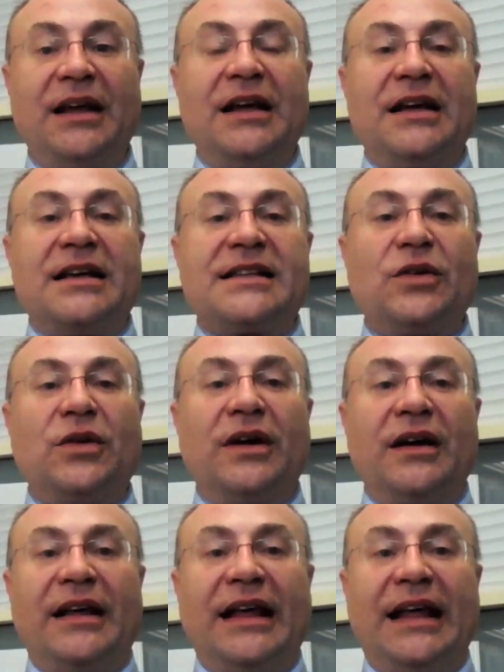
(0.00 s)
So
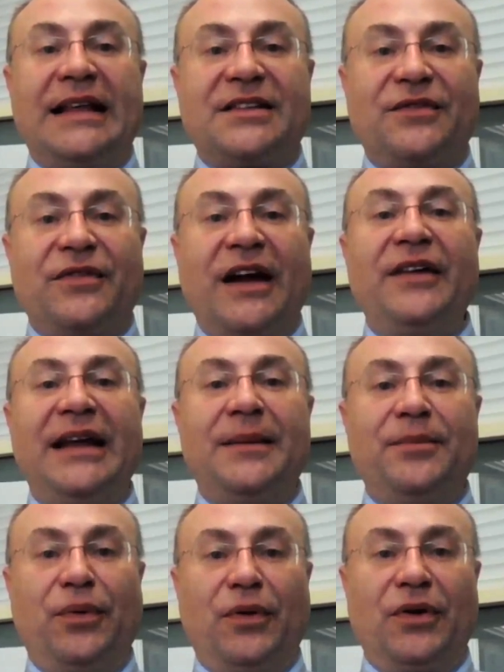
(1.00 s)
it's very
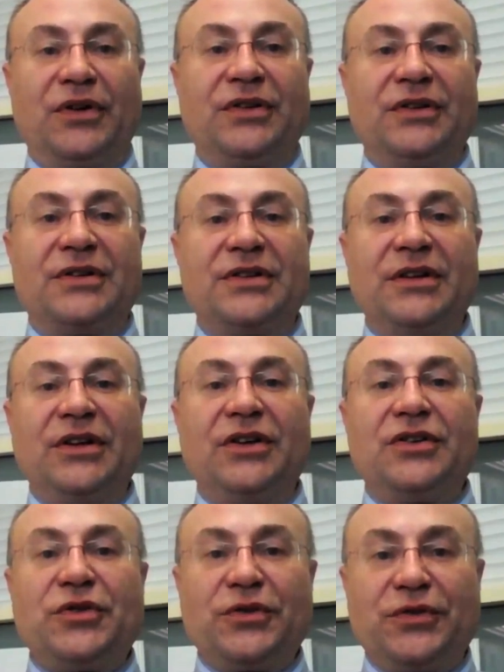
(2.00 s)
important
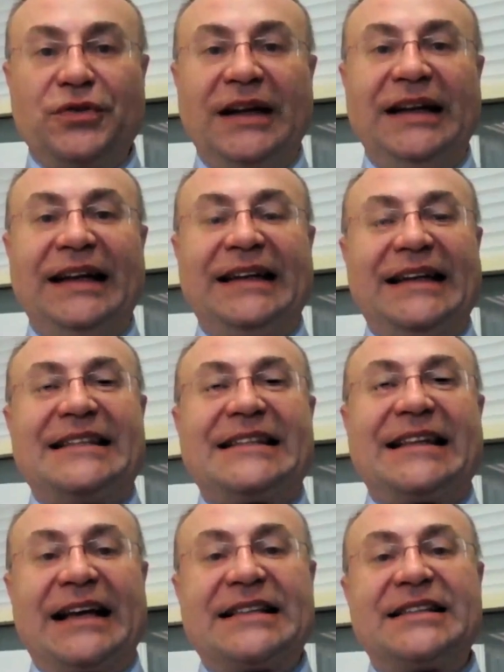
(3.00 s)
to really
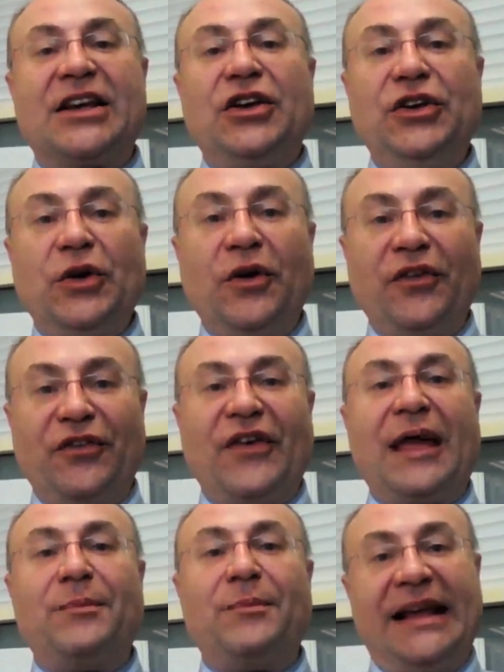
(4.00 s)
discuss your
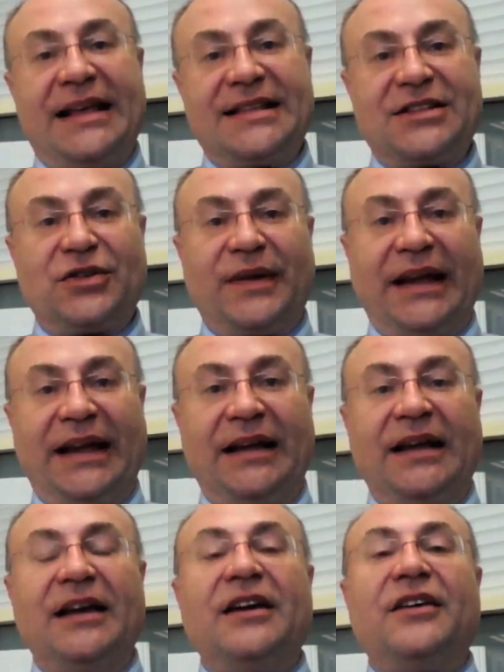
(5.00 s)
family history
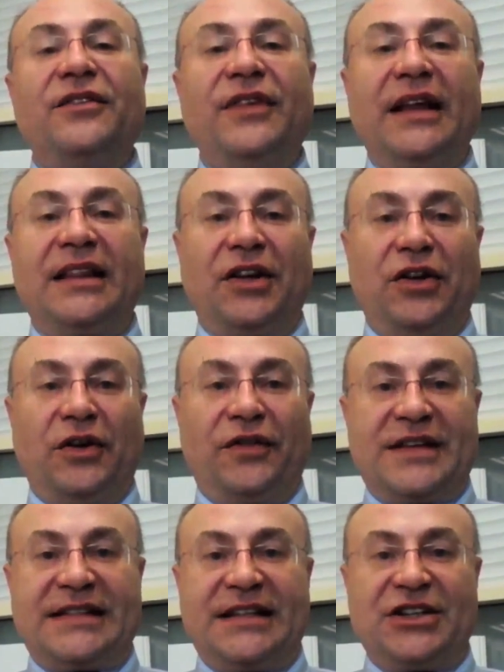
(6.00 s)
with your
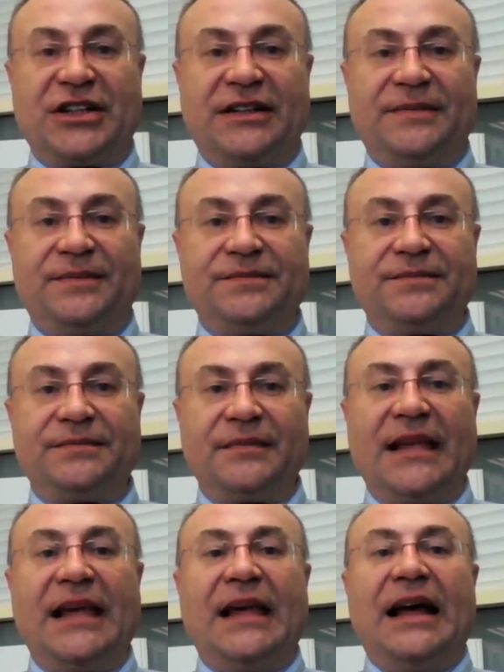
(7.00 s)
physician.
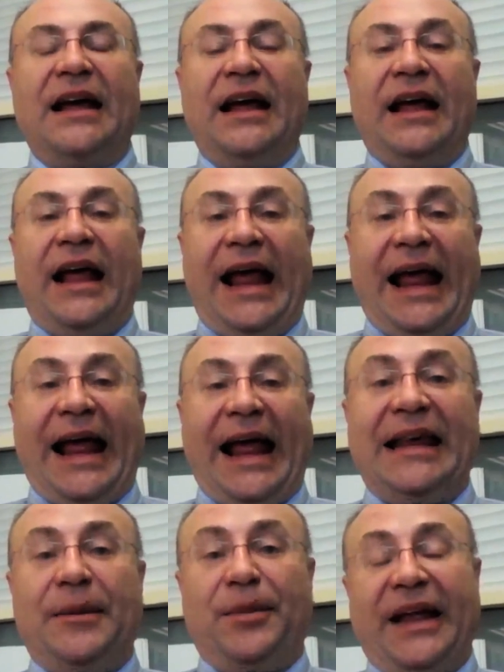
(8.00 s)

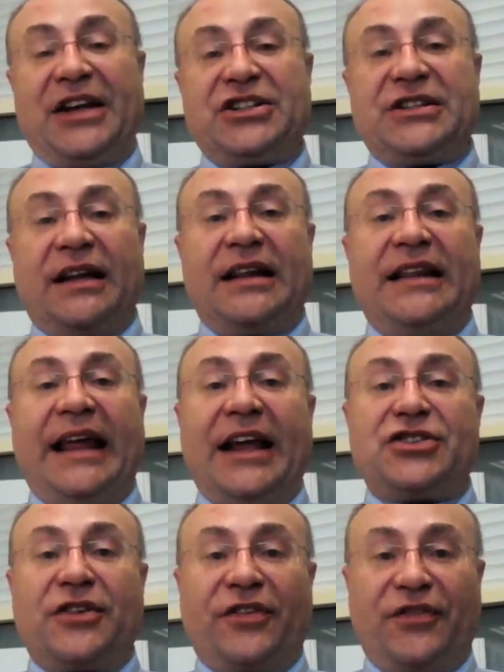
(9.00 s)
Any patient under the age
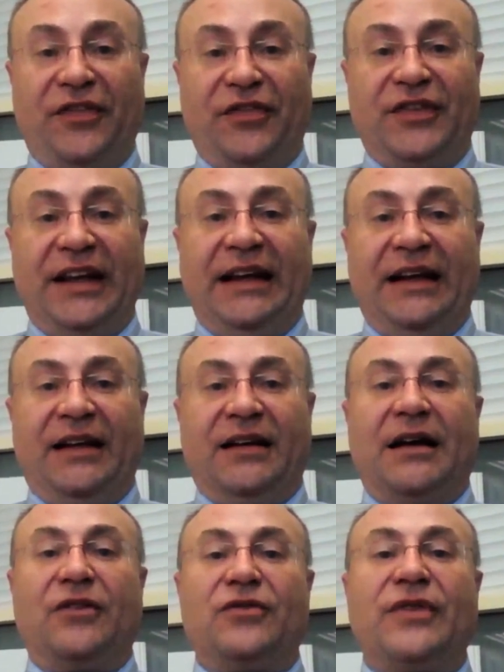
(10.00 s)
of 50,
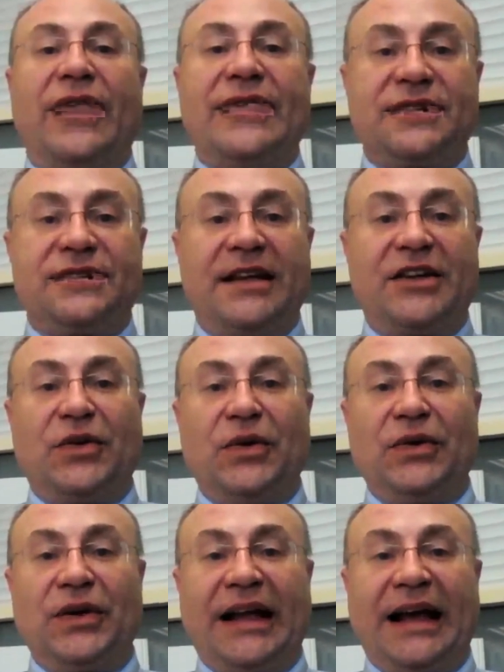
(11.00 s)
right-sided
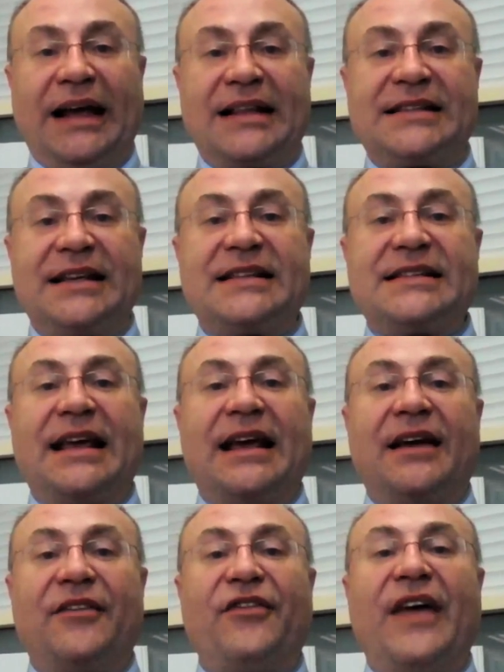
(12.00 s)
colon cancers,
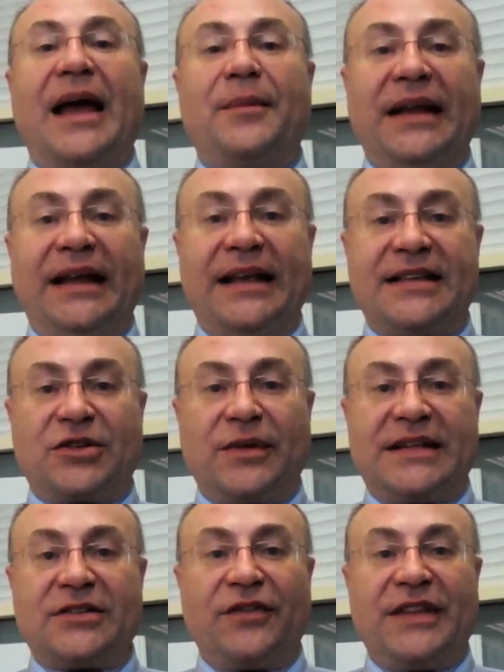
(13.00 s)
family histories
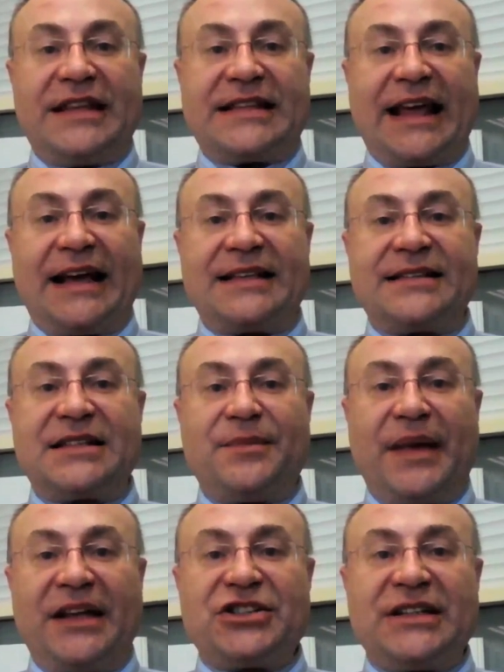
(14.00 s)
of these cancers
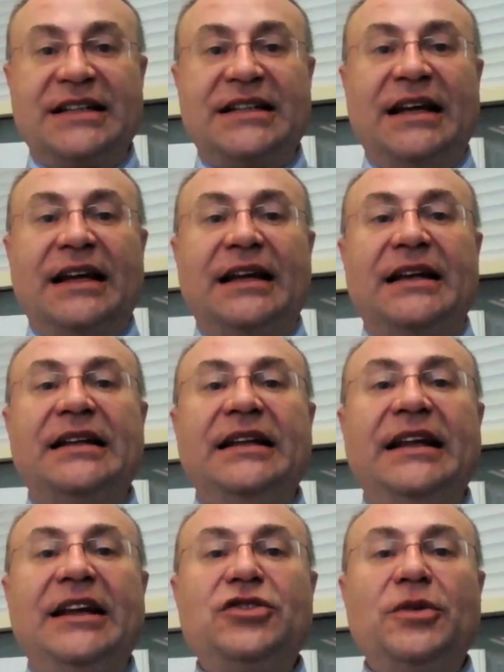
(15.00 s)
mentioned
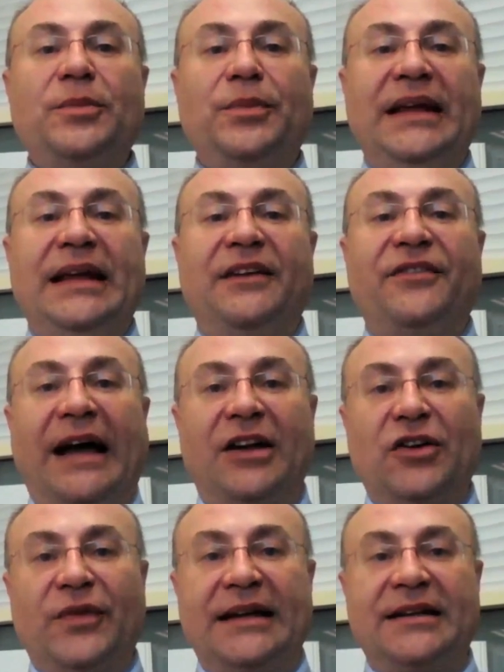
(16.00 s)
need to be
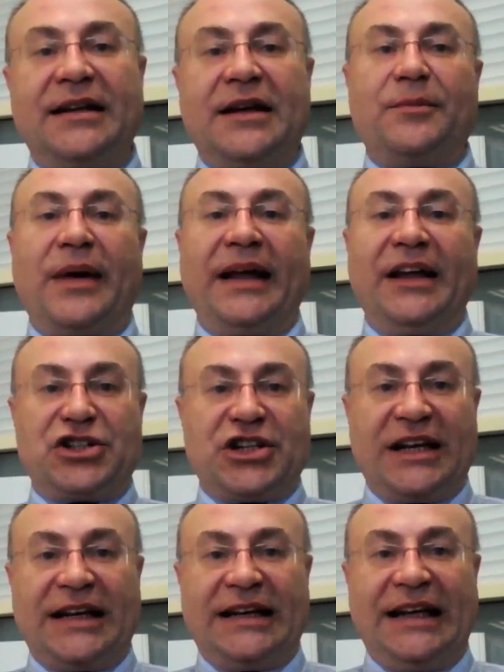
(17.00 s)
evaluated by a genetic